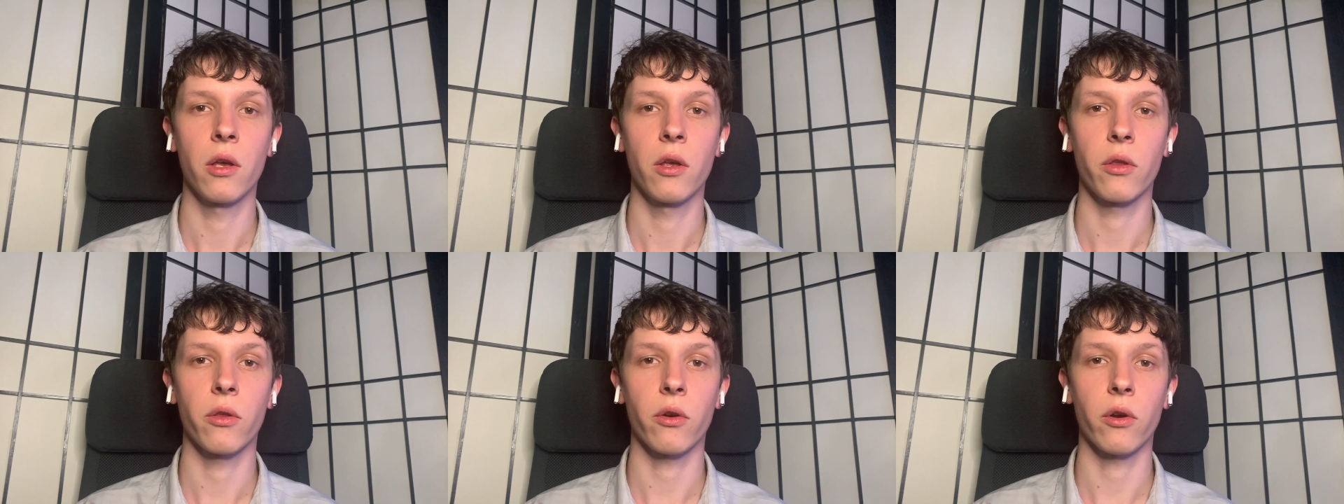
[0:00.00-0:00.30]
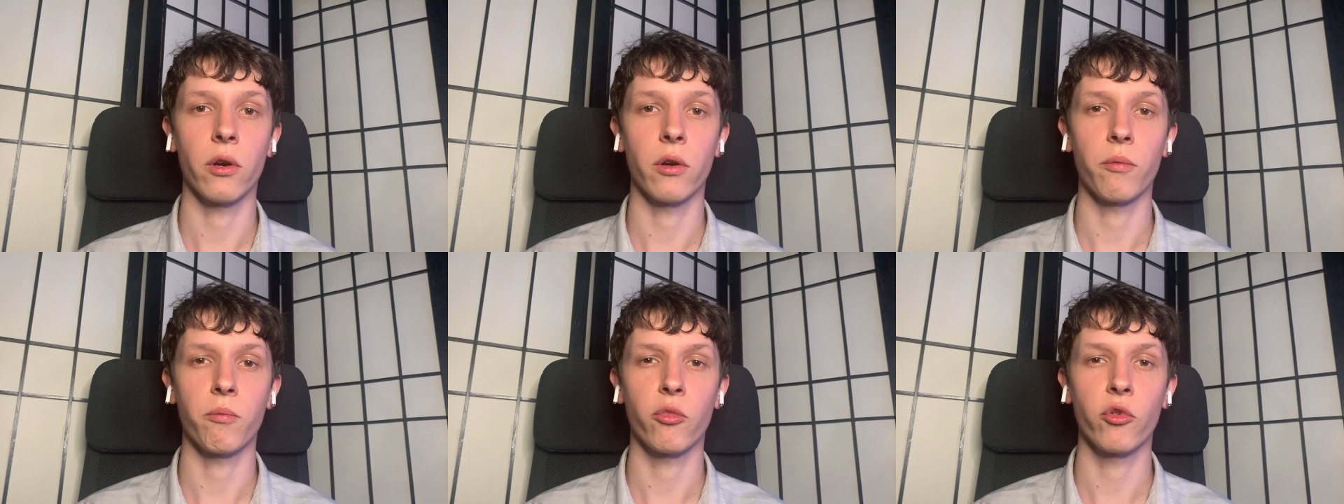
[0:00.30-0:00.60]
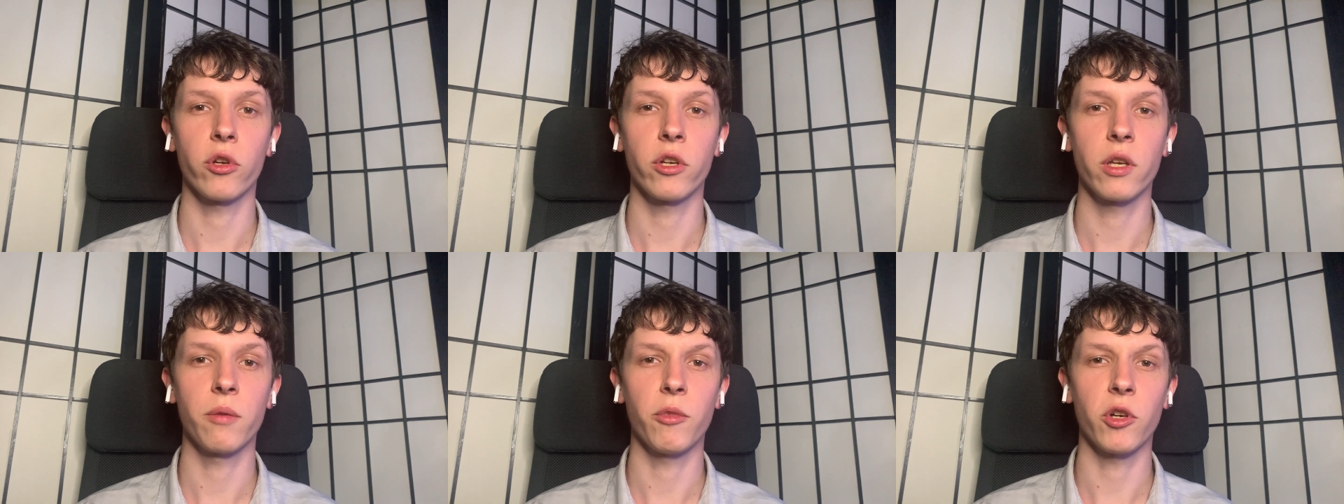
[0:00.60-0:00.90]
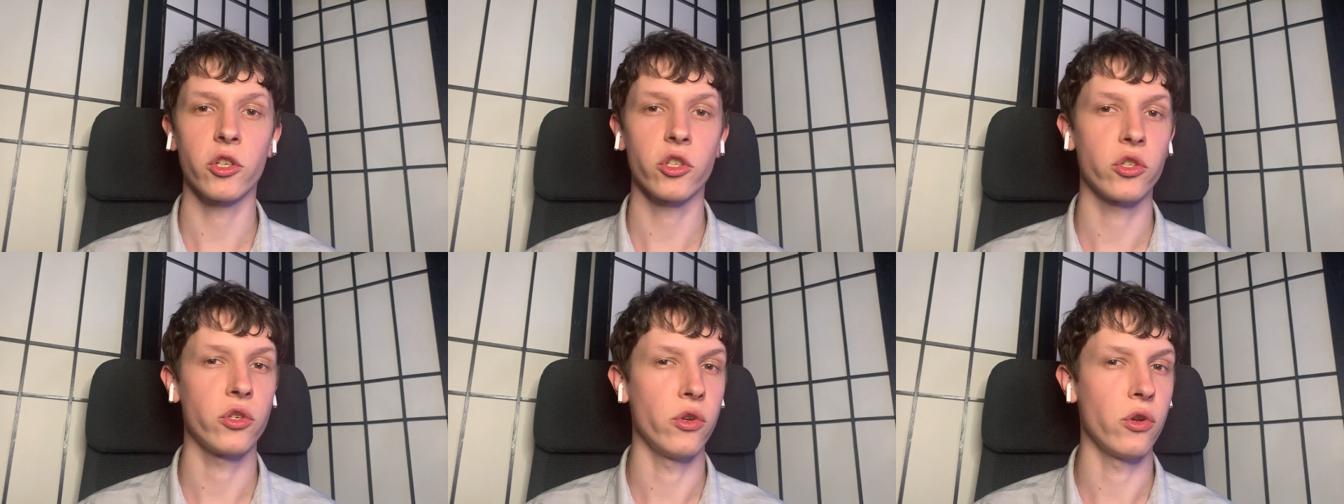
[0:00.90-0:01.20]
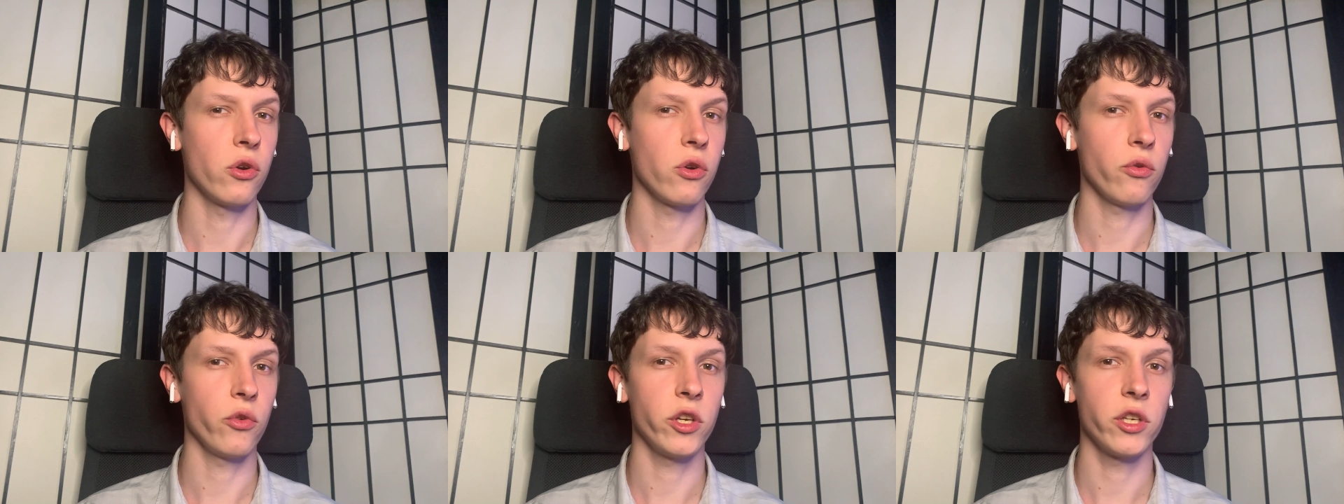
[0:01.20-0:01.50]
There are pretty much
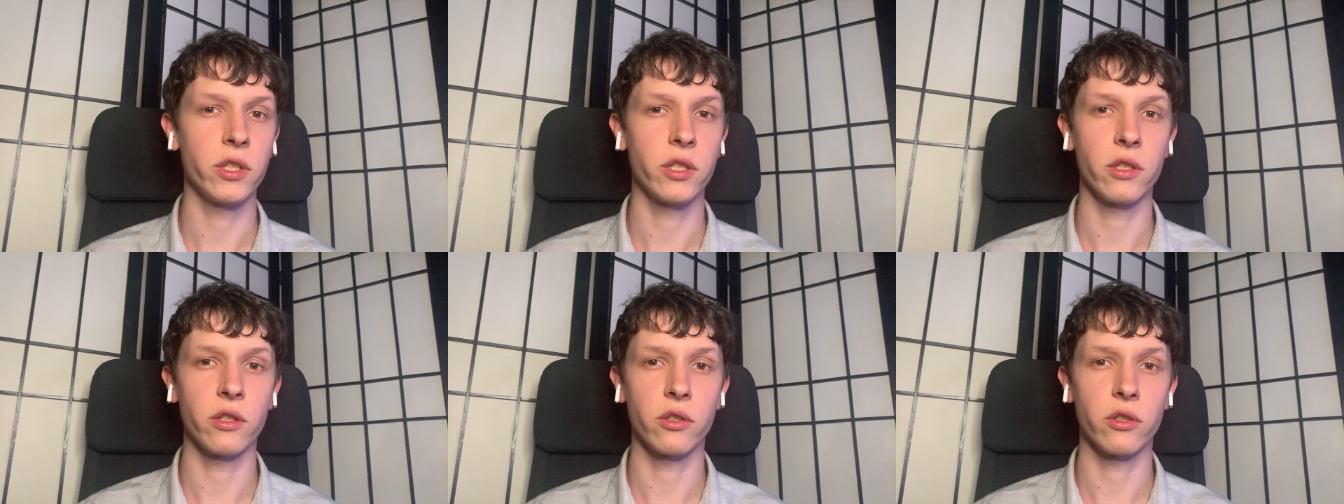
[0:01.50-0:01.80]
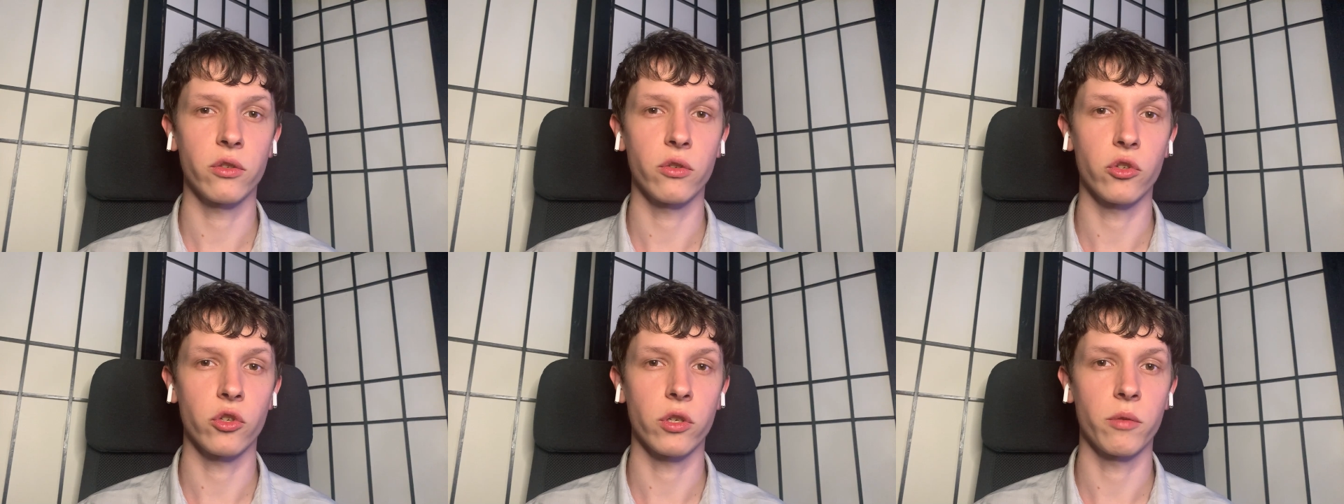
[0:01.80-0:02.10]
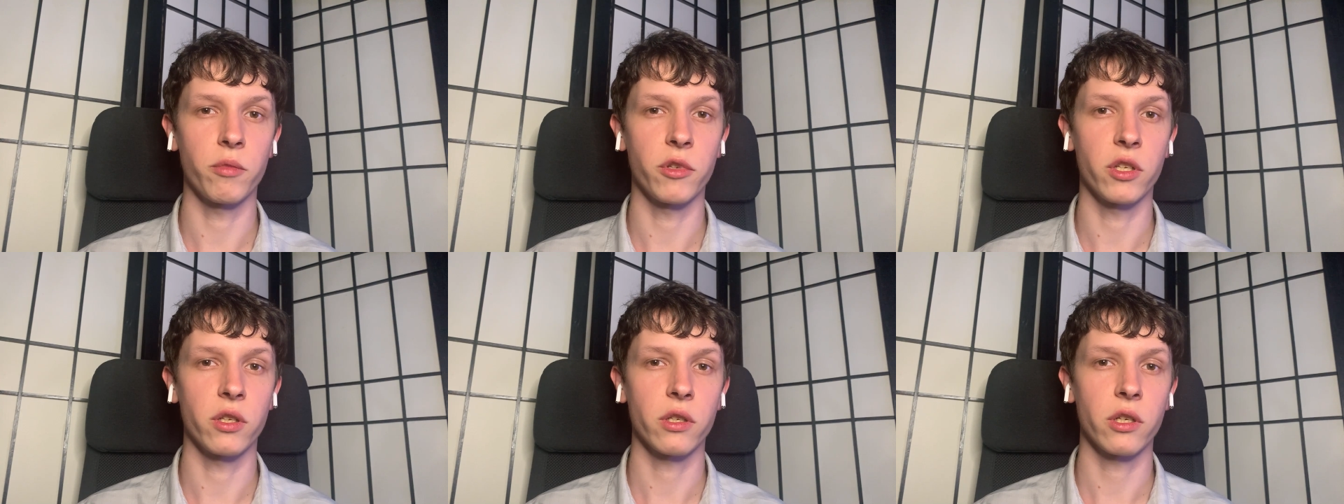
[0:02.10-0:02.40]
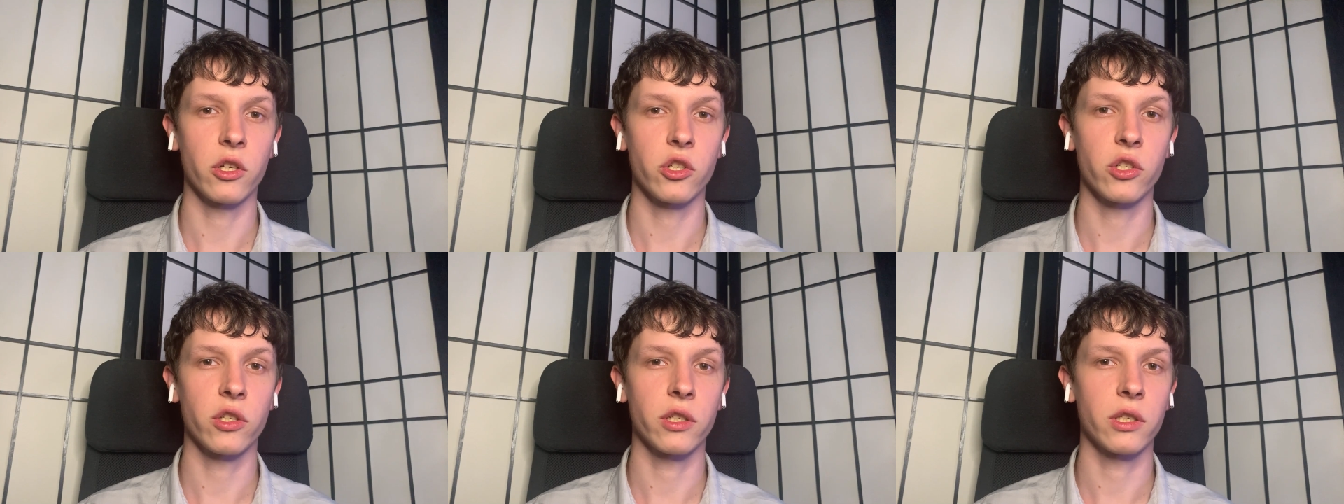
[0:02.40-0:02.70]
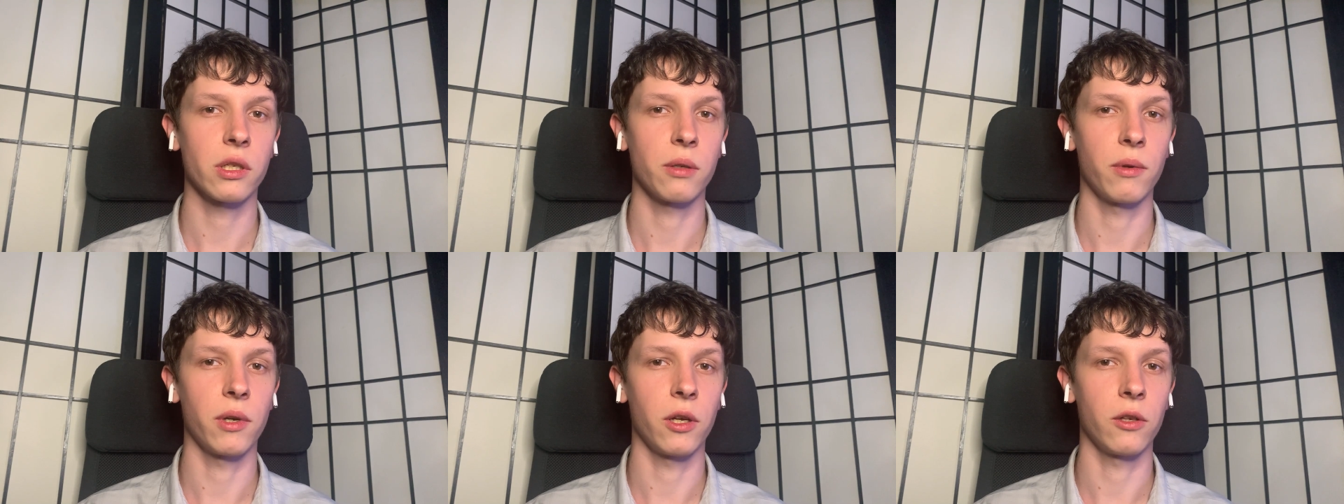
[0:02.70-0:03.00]
no reasons you should be touching
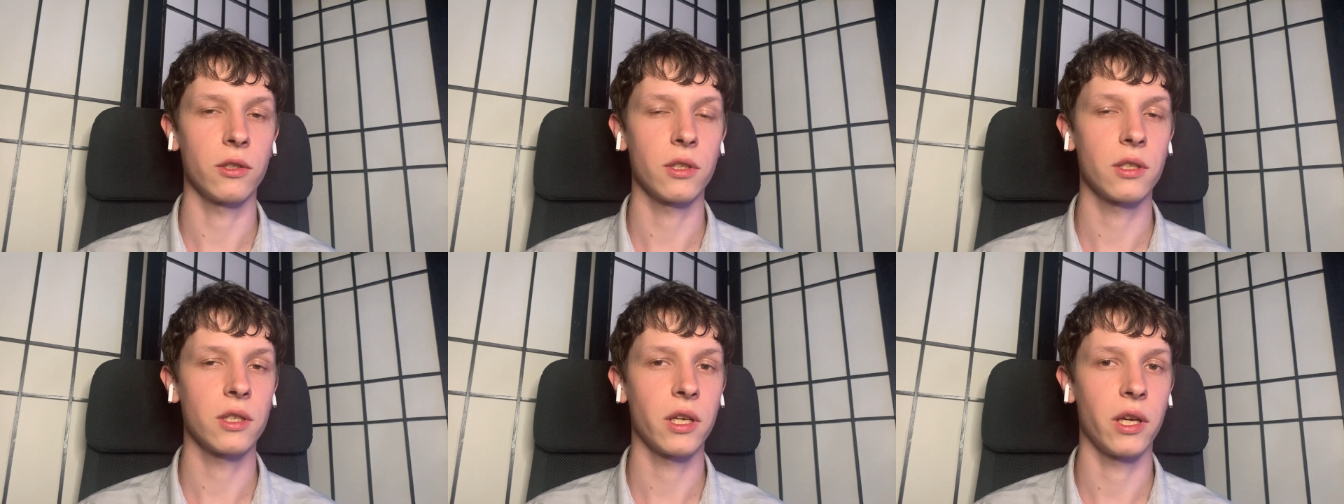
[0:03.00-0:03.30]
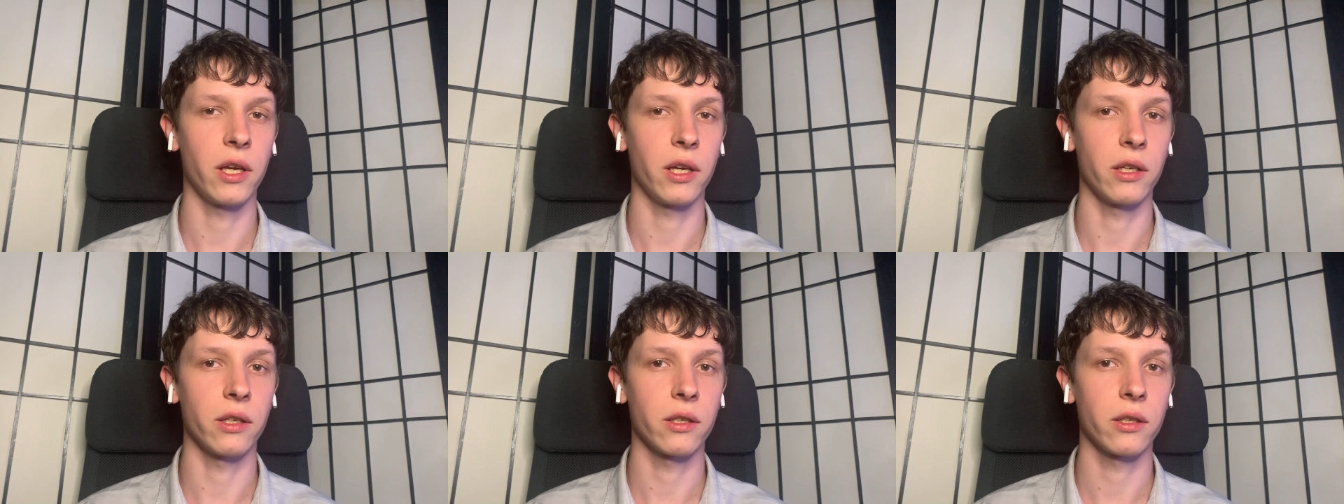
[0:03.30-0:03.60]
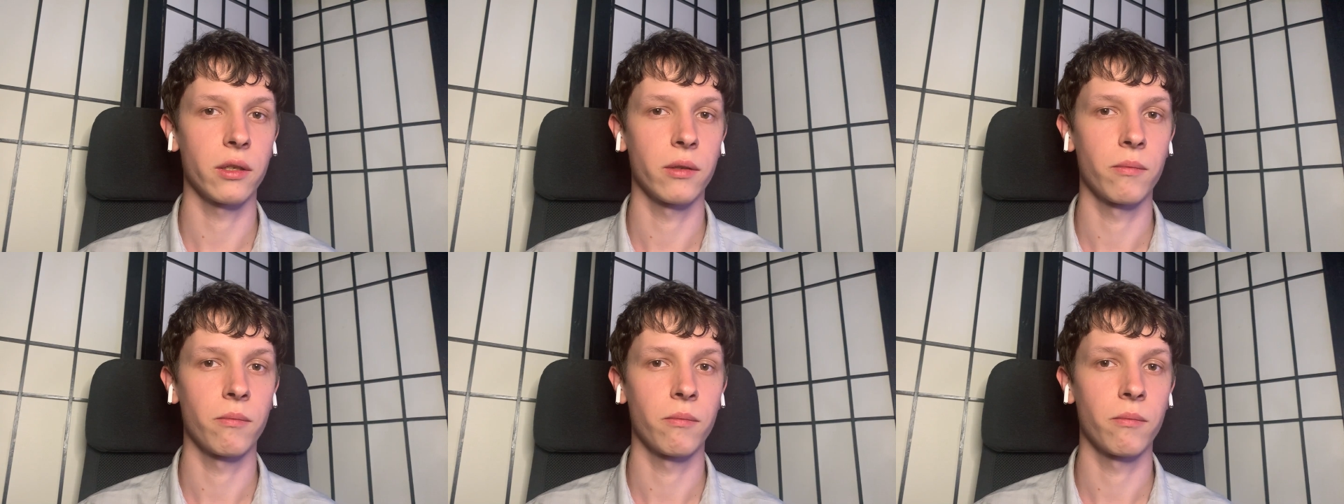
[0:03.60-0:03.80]
someone else's hand.